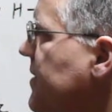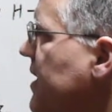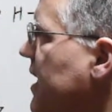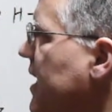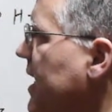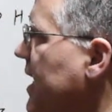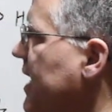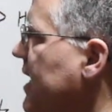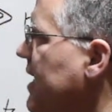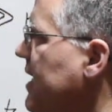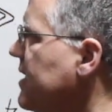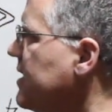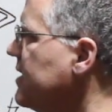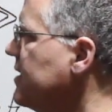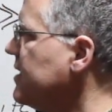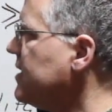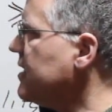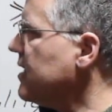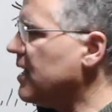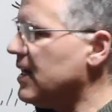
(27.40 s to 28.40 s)

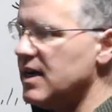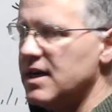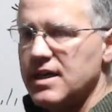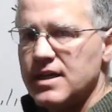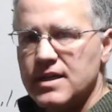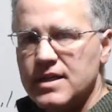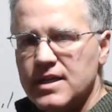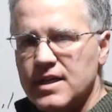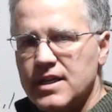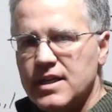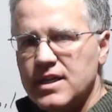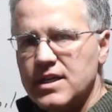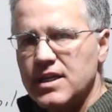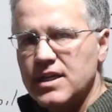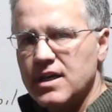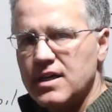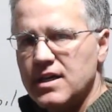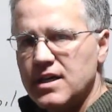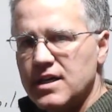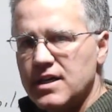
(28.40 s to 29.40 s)
and uh,
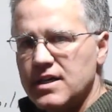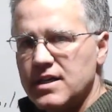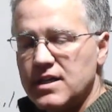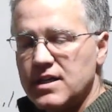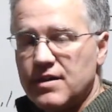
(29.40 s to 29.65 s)
uh,